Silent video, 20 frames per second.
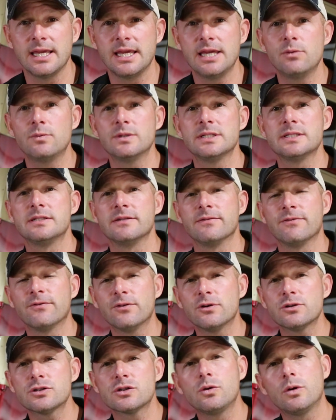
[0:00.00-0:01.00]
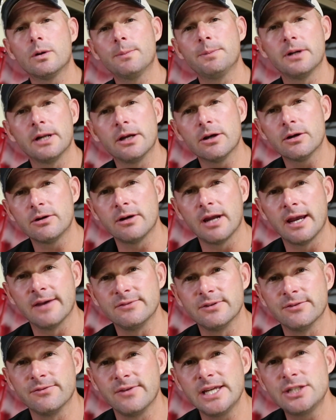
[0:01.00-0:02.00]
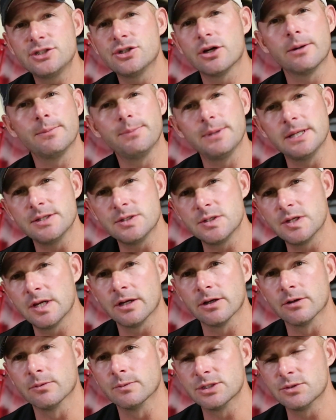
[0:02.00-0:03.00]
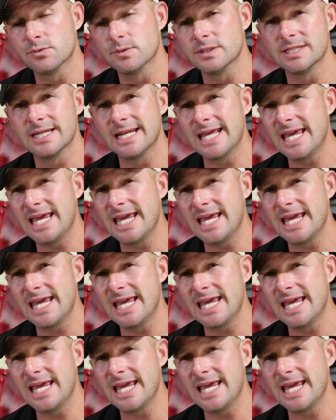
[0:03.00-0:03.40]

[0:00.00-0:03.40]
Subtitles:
It was the first corporate aircraft of HRB Singer, which was an